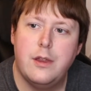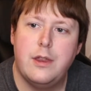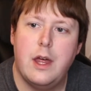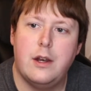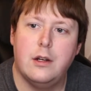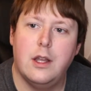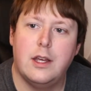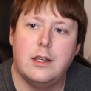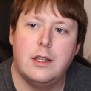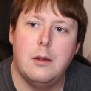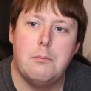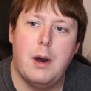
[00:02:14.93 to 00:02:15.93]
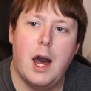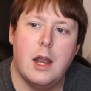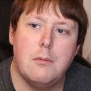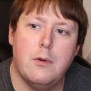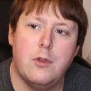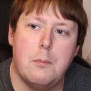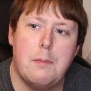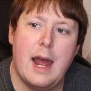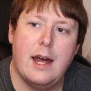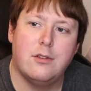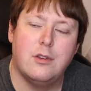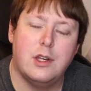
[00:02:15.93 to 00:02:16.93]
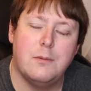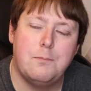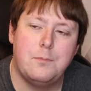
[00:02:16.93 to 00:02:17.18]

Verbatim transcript: that are like in the bottom of the basket?